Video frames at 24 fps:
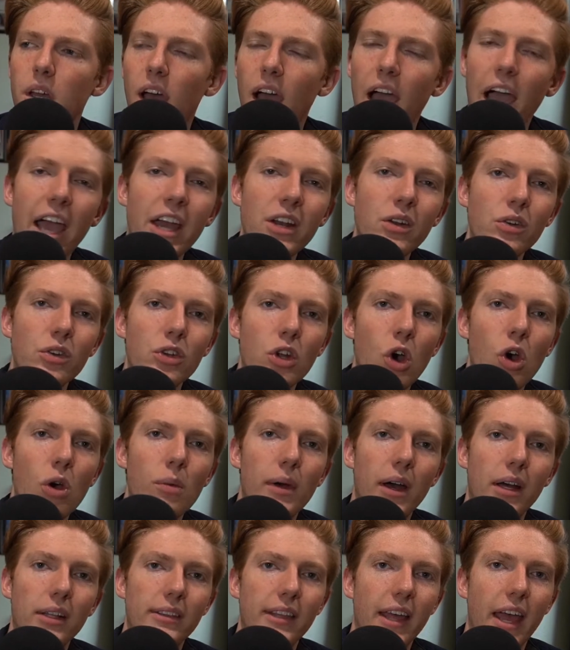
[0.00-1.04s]
I don't know
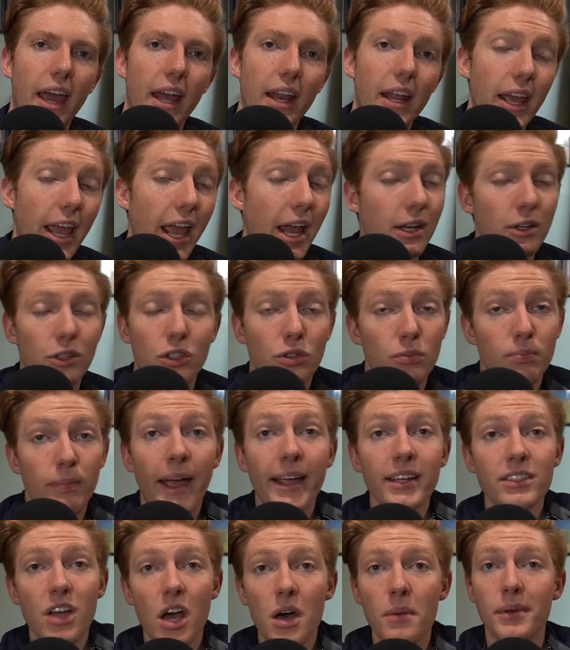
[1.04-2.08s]
about that. And
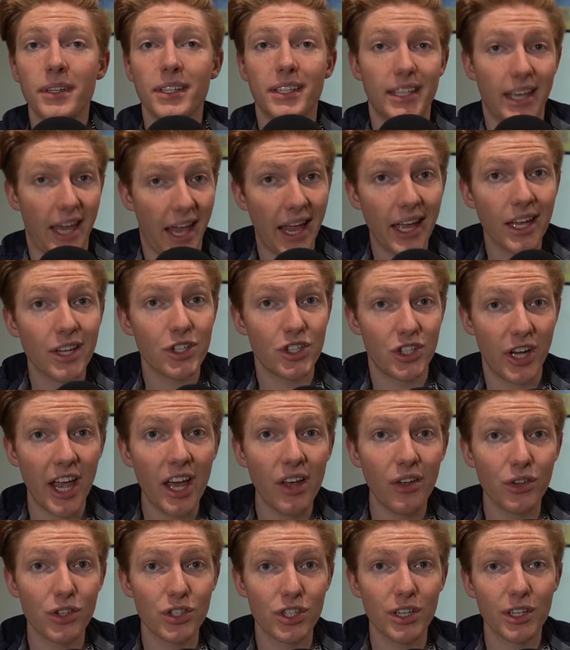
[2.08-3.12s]
Mike Tomlin can't
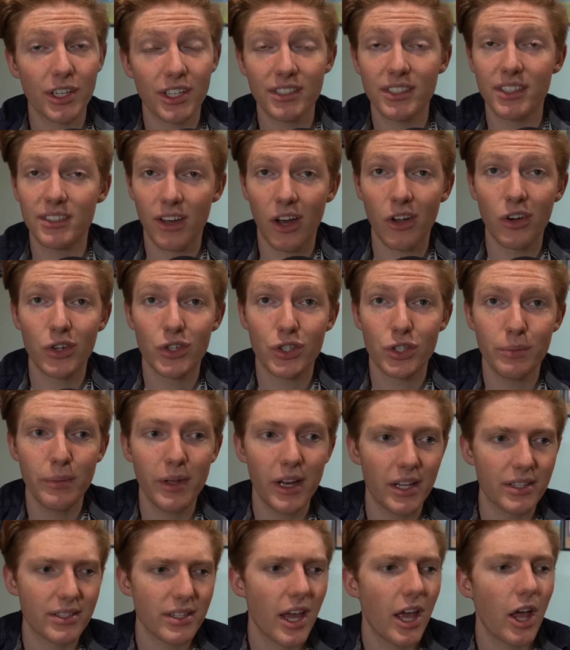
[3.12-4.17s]
challenge it because it's under 2
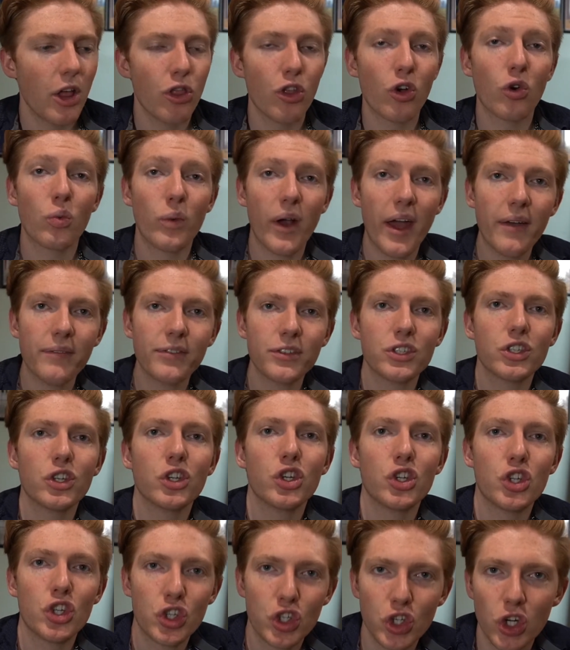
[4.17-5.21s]
minutes. The refs
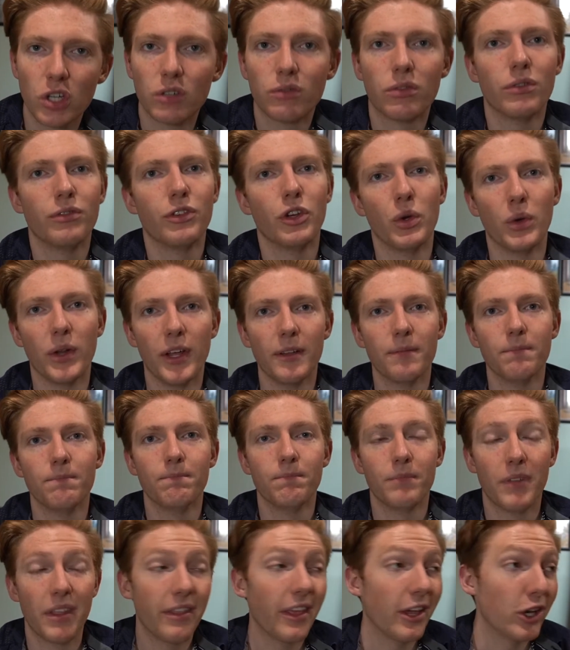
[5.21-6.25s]
should have reviewed it.
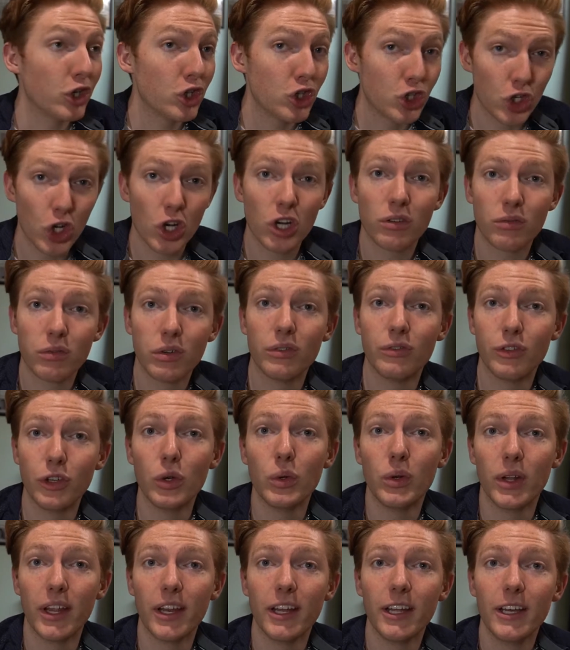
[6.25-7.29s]
They should have
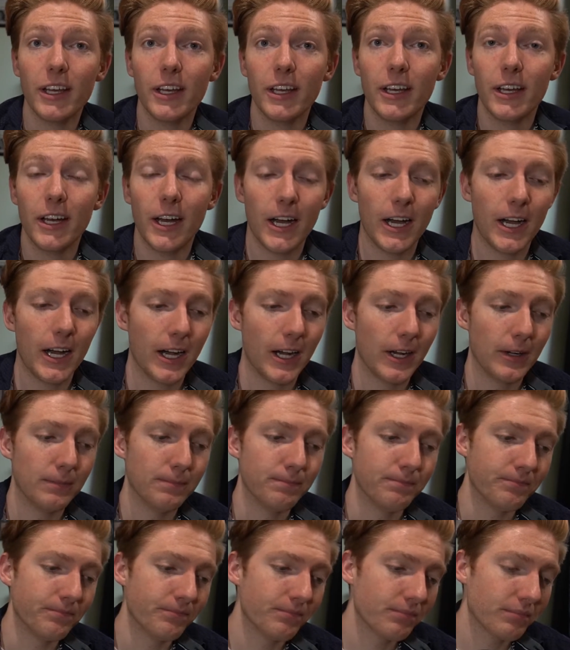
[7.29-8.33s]
reviewed it.
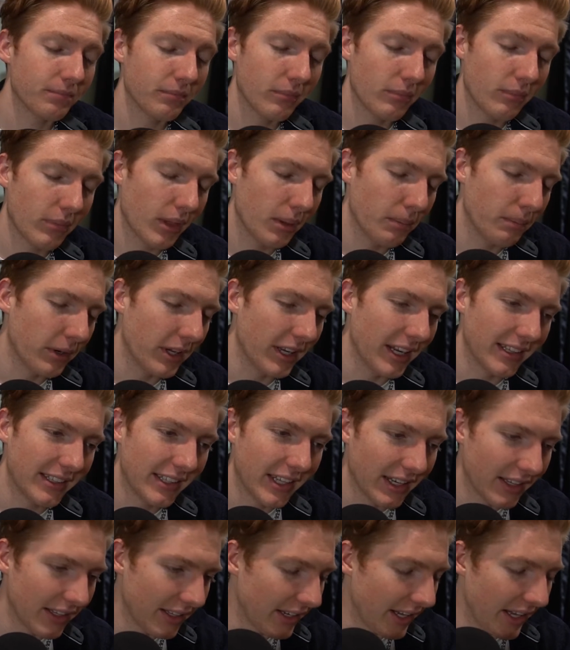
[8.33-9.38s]
But at the
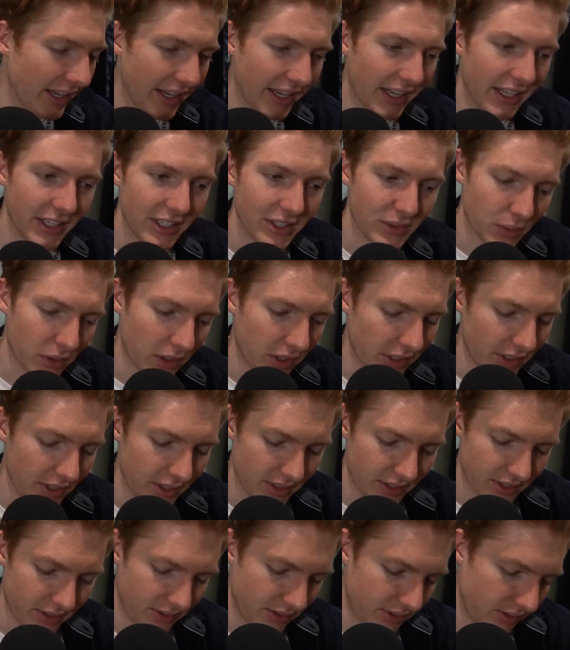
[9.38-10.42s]
end of the day, it is what it
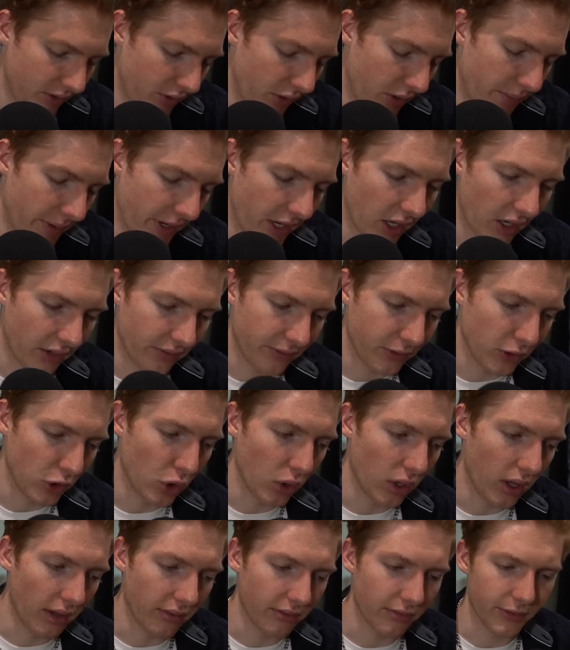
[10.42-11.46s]
is. Green Bay got a field
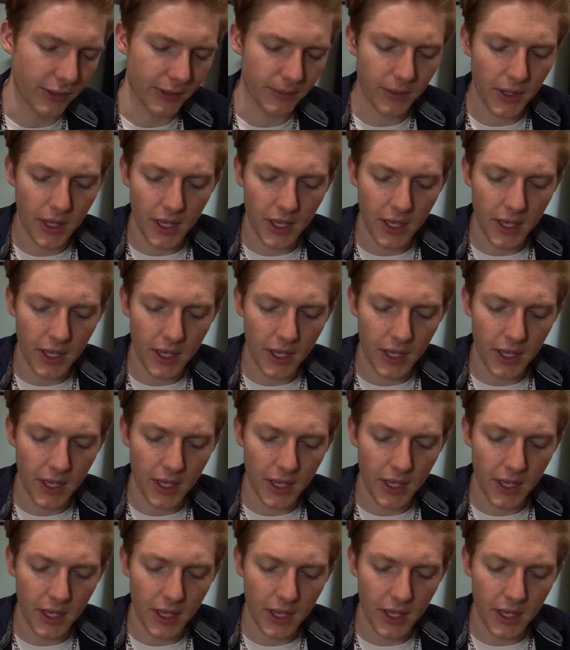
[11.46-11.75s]
goal off of it.